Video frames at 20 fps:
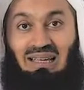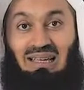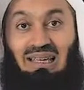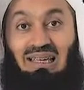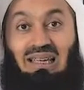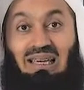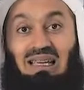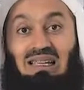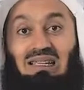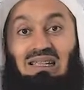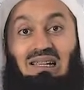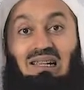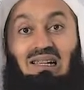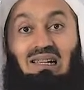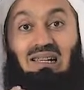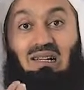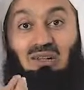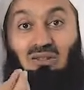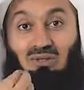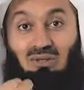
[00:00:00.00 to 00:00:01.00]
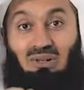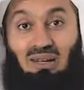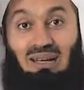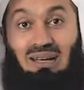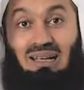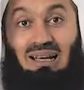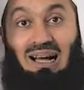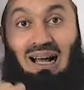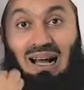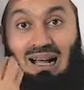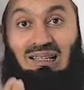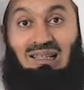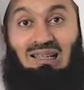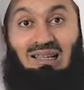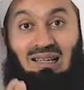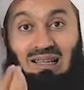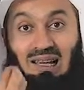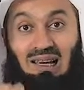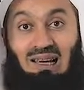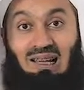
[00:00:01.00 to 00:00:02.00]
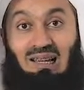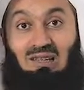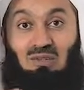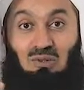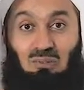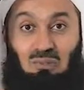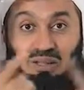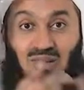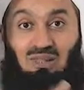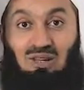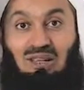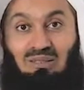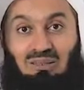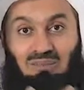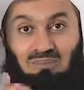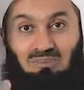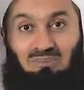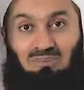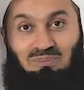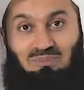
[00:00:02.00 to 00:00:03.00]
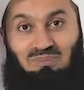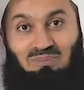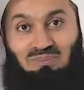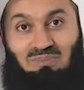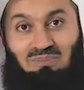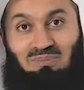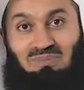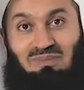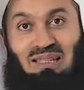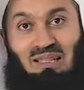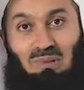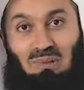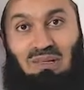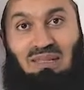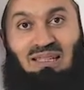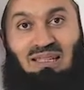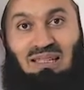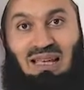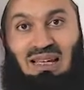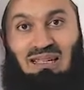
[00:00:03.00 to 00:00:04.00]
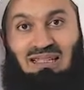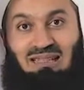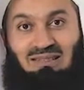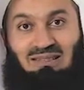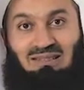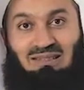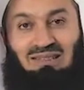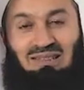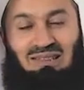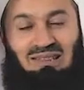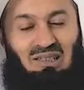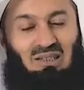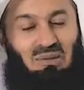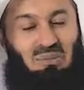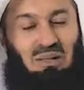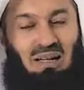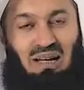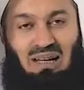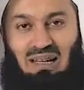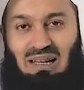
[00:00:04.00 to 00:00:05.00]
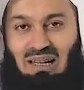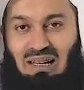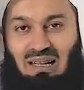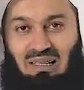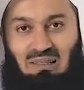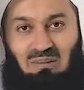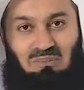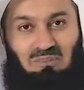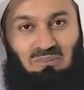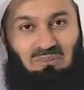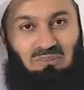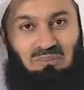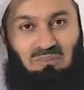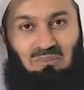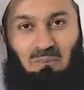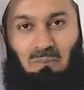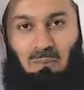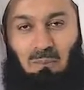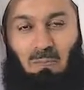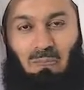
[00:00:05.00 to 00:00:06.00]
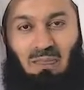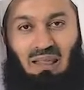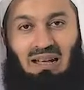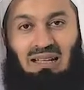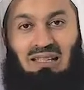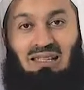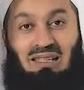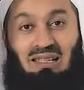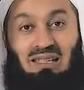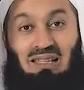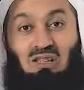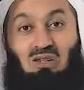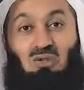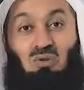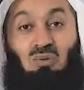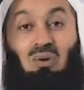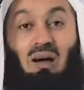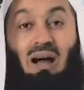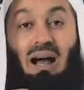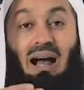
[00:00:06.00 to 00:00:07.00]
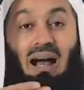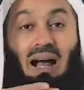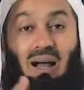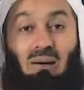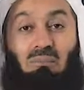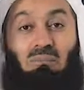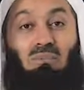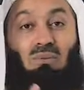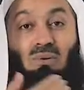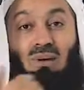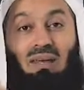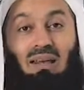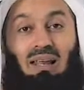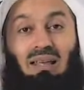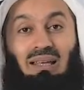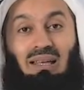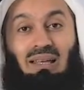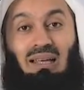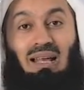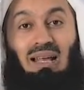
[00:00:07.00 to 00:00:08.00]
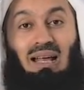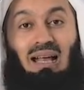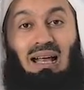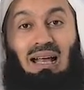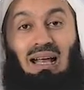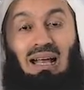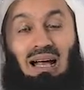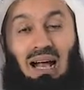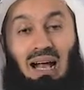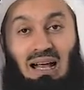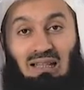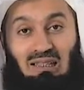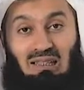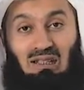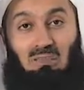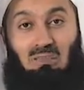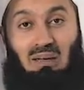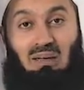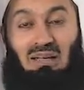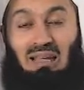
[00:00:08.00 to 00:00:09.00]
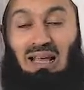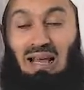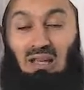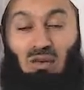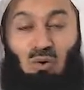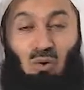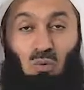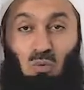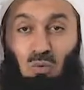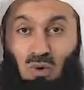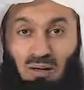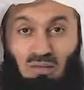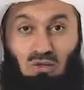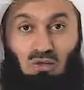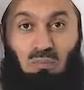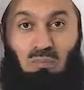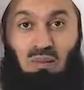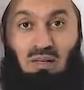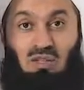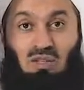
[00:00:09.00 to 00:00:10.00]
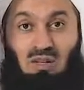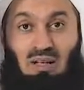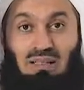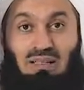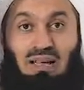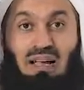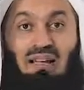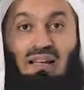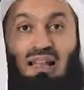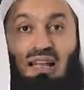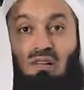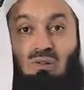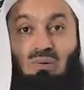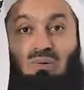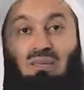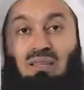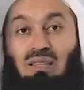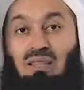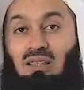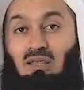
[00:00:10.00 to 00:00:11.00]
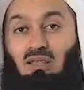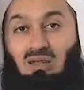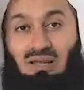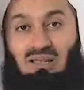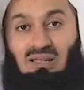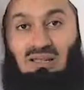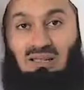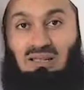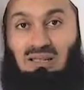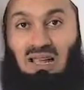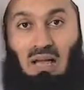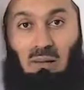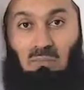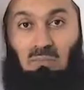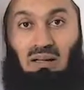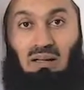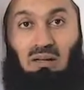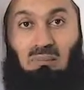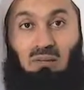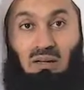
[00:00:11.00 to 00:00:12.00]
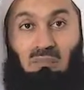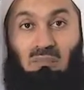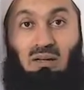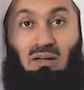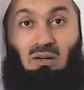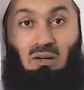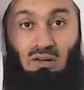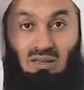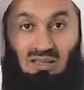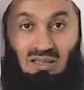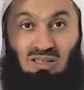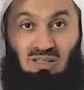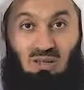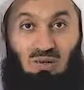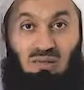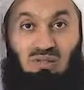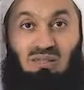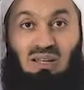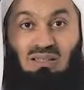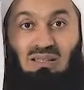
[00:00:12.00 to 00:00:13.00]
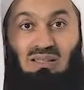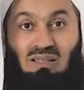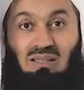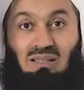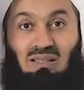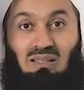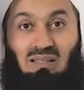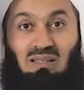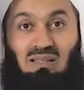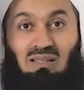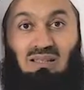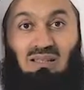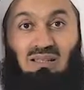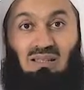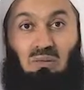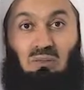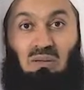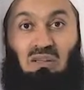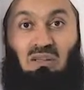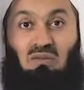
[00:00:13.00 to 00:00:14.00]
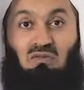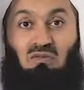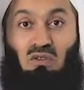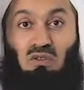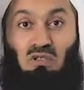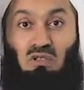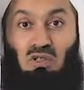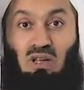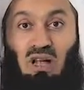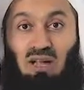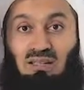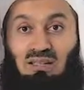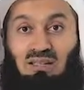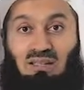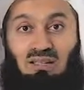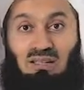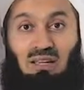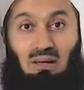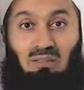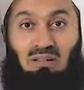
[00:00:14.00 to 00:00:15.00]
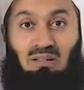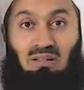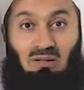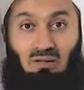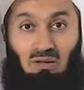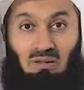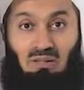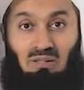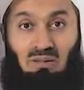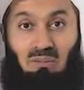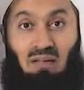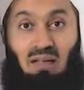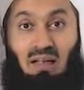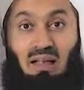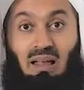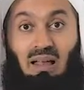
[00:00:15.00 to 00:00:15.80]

He is literally asking Allah to be jailed. That's what he's saying. Subhanallah. As-sijnu ahabbu ilay. Ultimately, I don't want to be jailed. I'd like to see the justice happening. But because there's no justice in the system and the false charges are coming across,